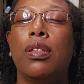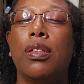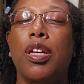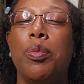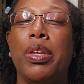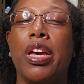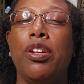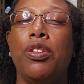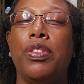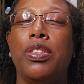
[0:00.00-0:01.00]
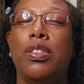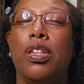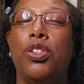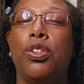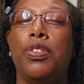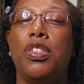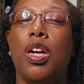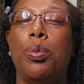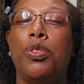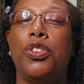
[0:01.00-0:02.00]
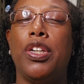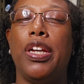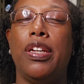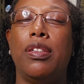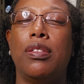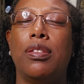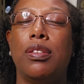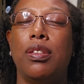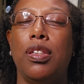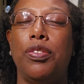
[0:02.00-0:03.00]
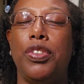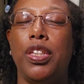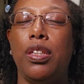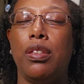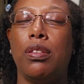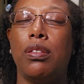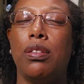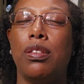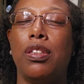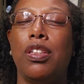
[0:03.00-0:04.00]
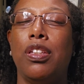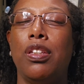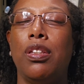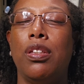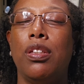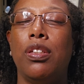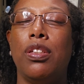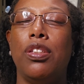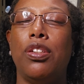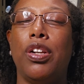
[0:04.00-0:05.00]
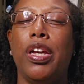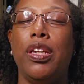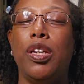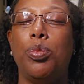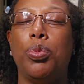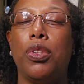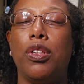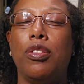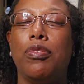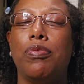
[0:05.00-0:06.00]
coming out of the center of the top of your head, lifting your head upward,